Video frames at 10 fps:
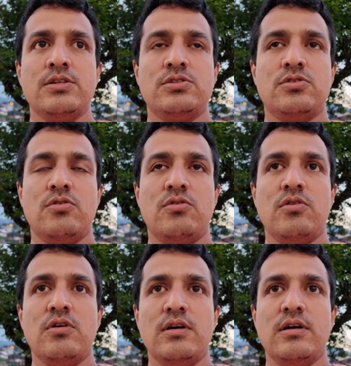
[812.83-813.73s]

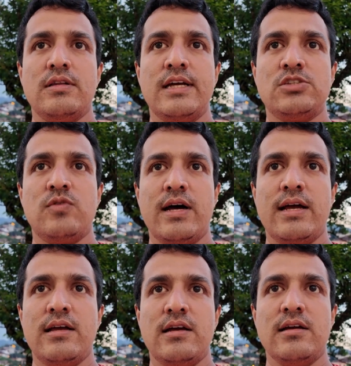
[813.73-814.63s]
So that's
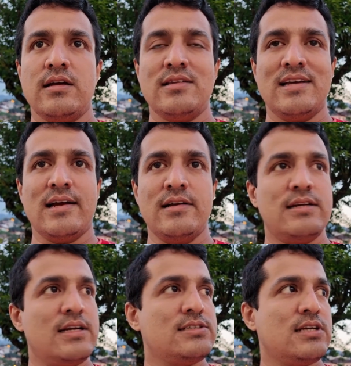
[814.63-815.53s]
why the
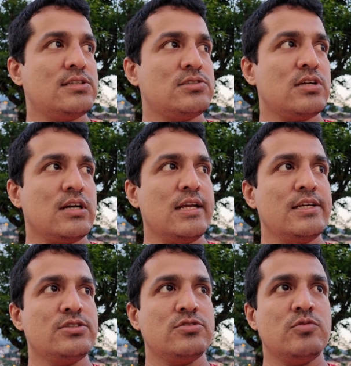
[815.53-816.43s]
countries are
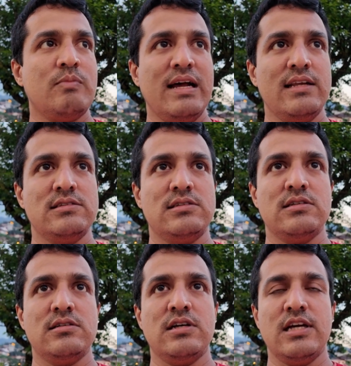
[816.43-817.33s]
struggling to balance
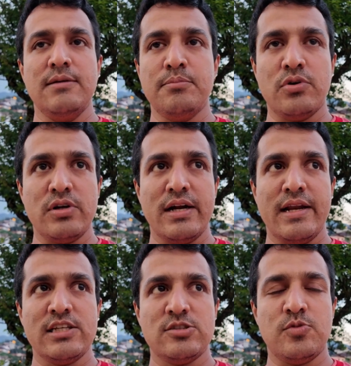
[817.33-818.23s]
the import
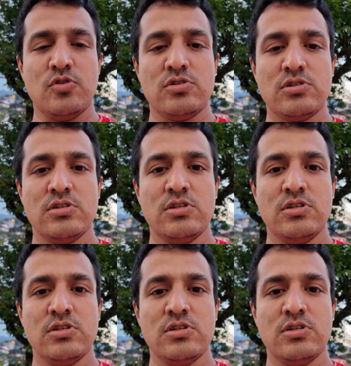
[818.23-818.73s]
and export